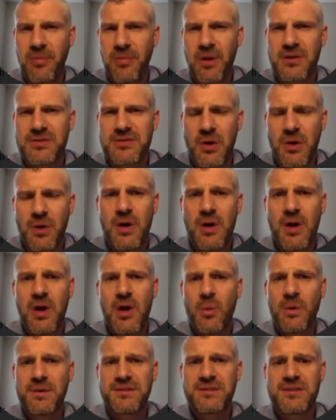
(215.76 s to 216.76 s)
So
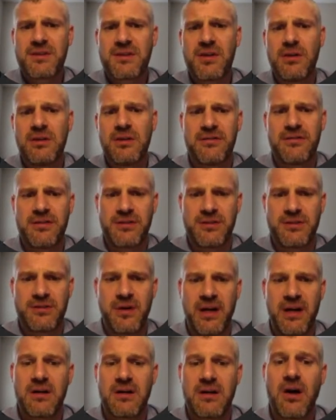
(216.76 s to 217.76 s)
what's a call conversion
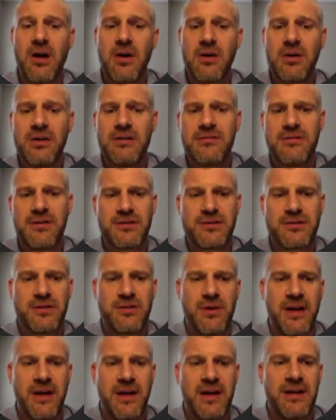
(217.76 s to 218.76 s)
rate? A call conversion
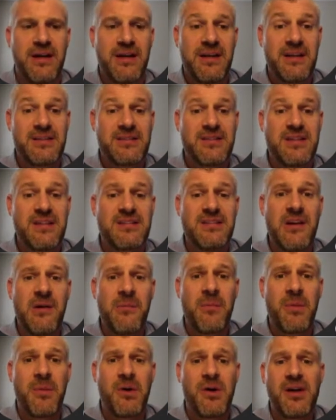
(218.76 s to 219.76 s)
rate is this
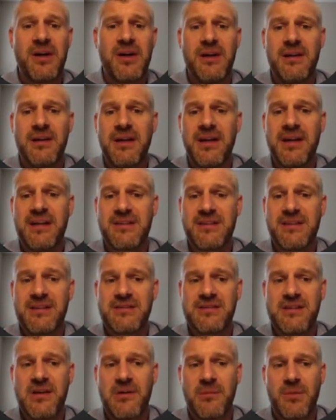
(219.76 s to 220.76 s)
number into
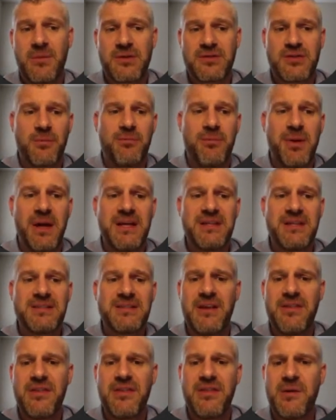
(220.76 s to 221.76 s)
this number. So based
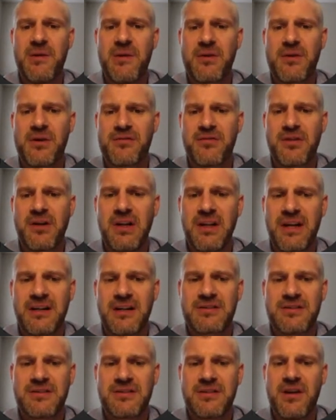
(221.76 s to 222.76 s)
on the number of
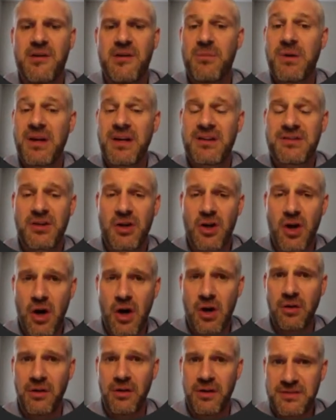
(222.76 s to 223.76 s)
clicks, because a
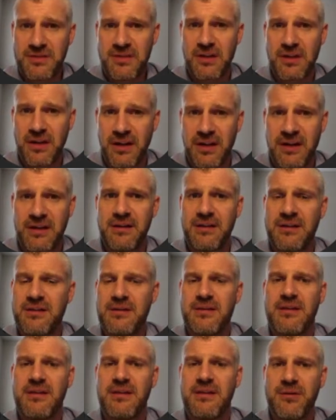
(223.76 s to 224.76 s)
call is a click,
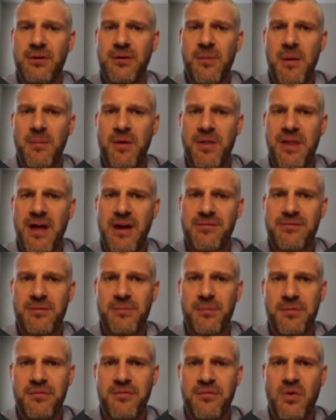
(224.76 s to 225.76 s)
if you remember that
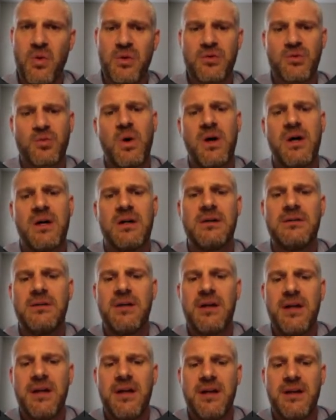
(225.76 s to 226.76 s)
from before as well,
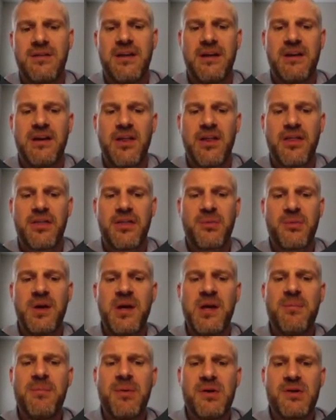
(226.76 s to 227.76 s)
that
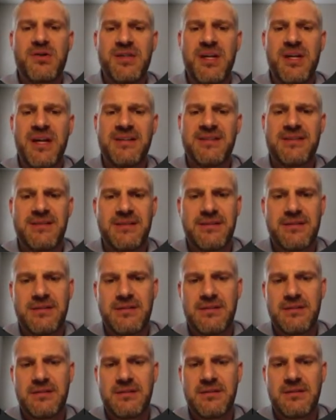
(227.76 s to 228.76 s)
3%
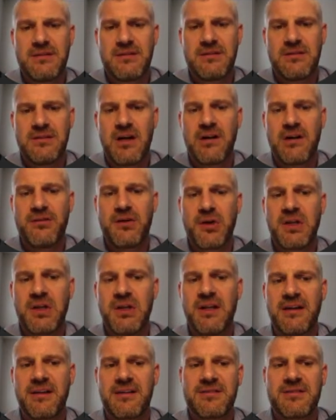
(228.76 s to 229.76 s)
of your
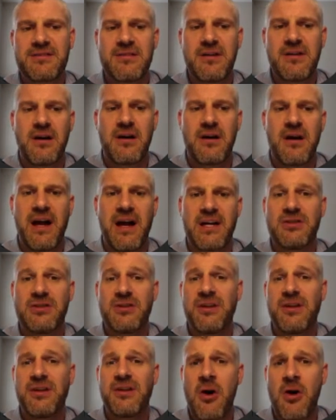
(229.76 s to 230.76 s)
clicks are
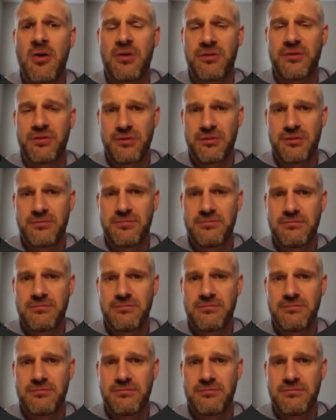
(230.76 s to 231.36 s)
actually calls.